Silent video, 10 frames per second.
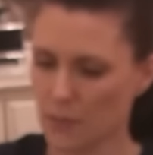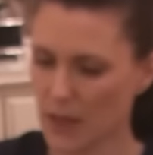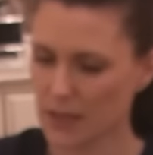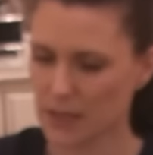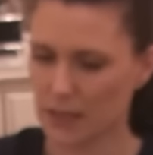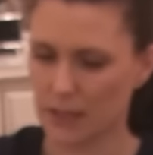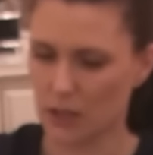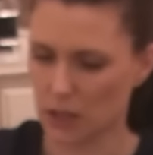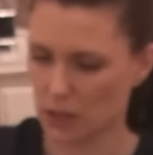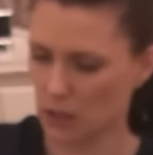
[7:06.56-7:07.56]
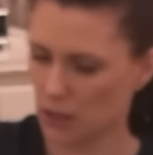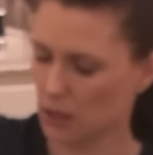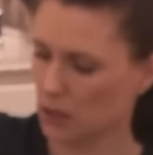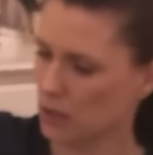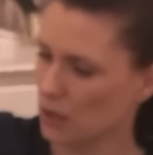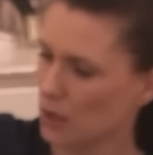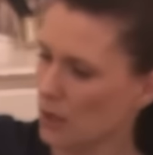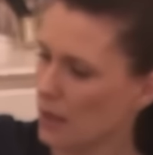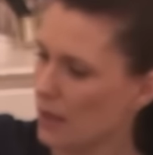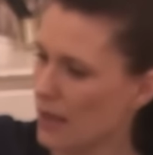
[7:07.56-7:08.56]
This here
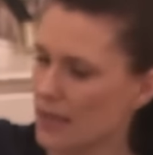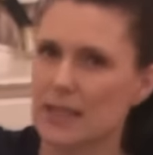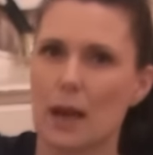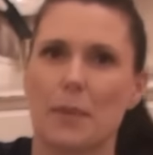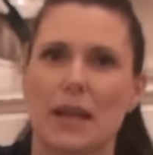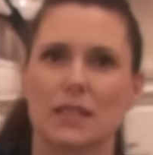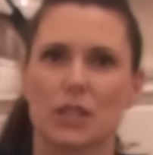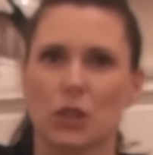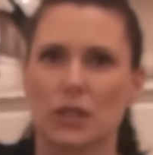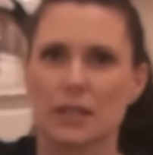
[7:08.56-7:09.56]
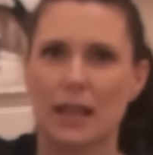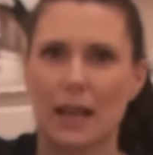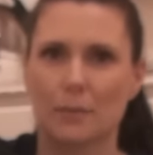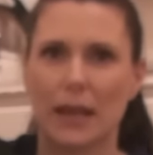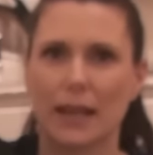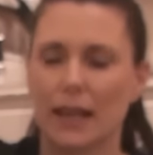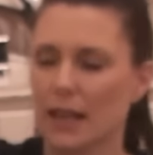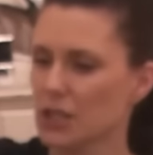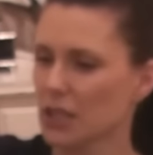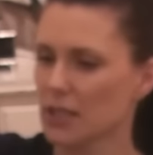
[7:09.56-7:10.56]
is a Betsey Johnson handbag and
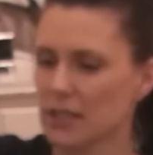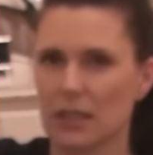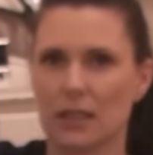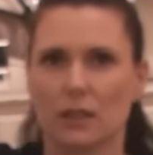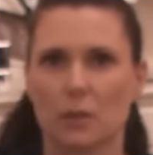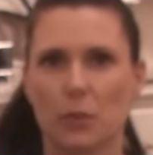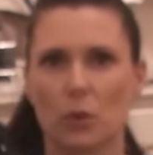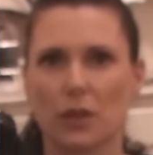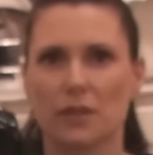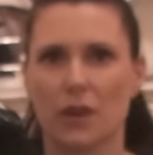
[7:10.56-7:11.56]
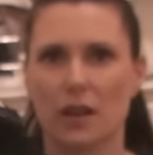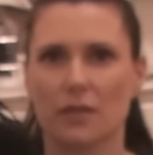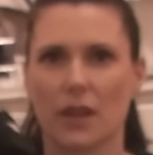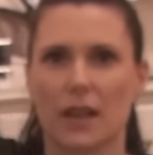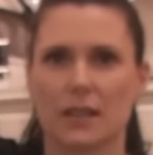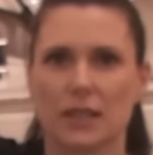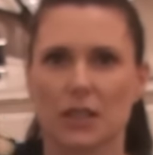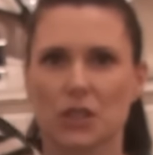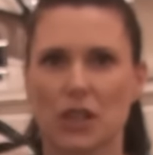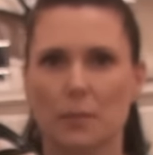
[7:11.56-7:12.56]
as you can see the bow in the front of it is like
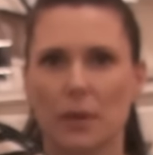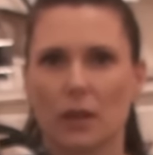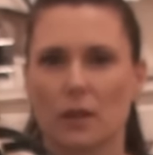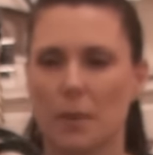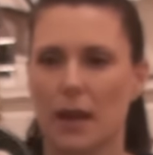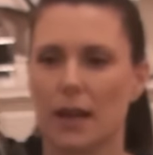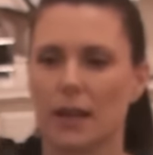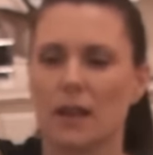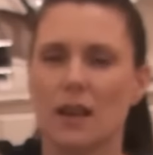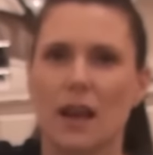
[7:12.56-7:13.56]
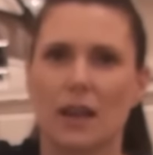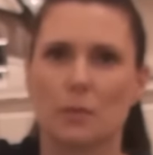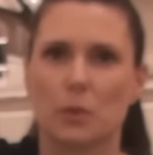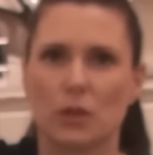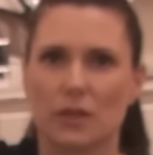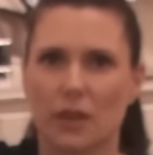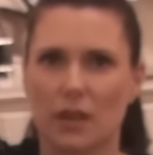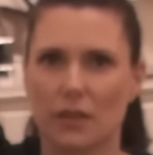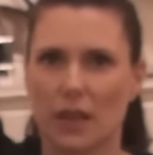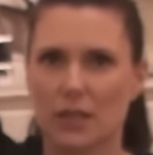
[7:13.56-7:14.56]
stripy on the back and the bow in the front
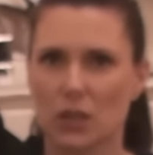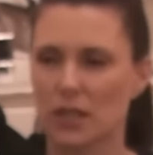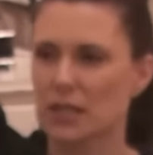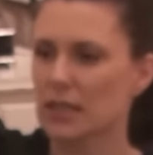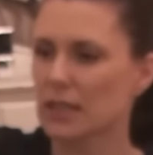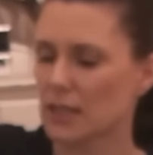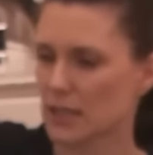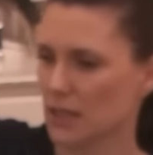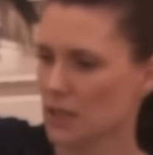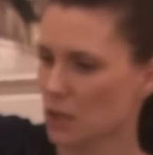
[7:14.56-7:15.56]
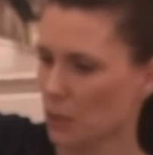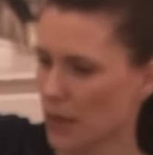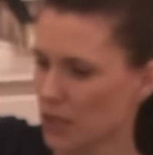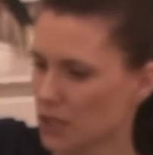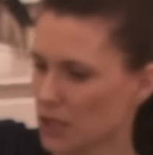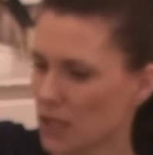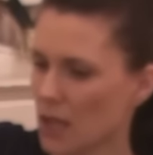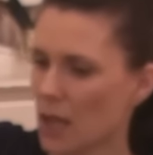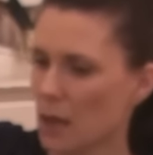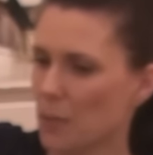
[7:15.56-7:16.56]
of it has got seriously squished
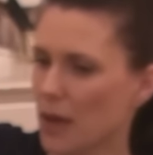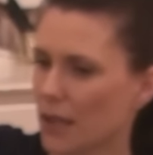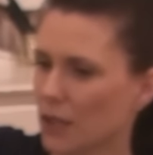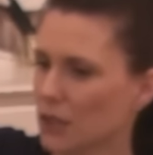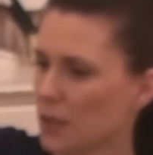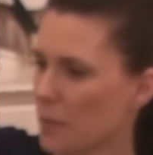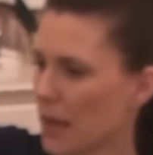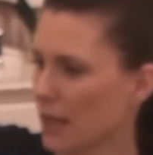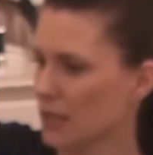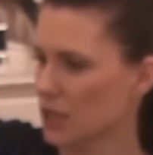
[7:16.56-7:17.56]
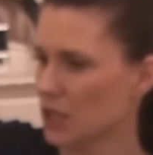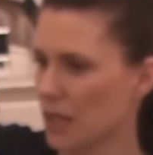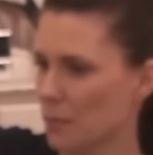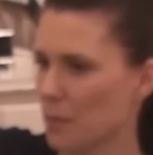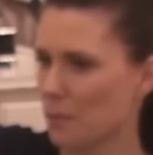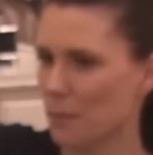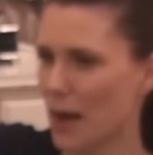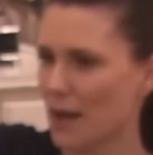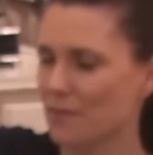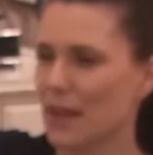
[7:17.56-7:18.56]
but it could come back into shape but
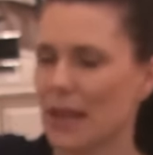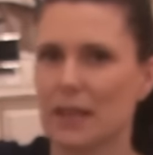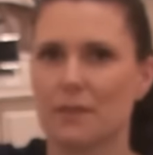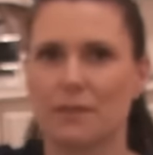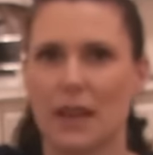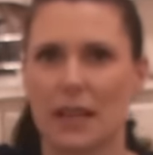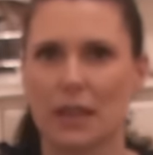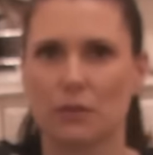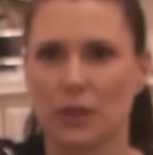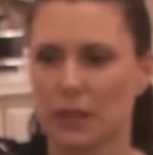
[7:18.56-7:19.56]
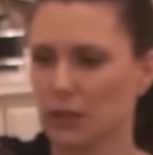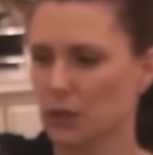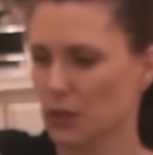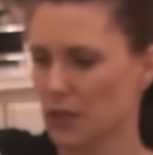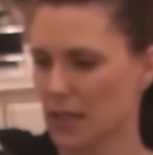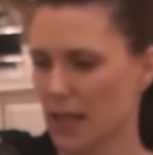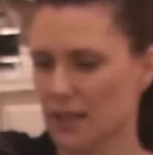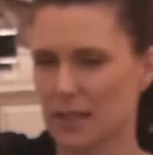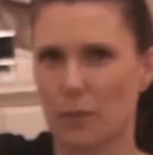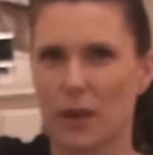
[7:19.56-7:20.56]
I very very rarely use it
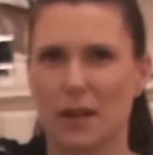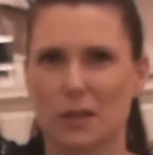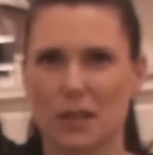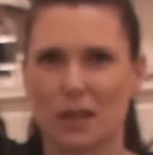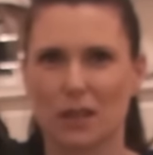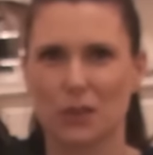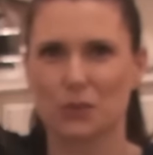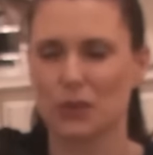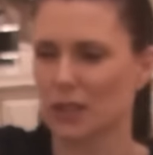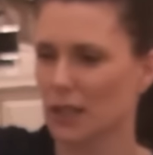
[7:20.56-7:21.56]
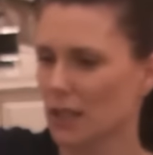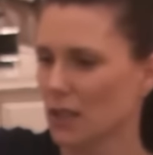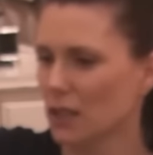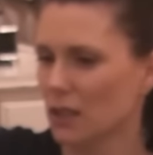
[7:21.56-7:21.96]
and someone else could really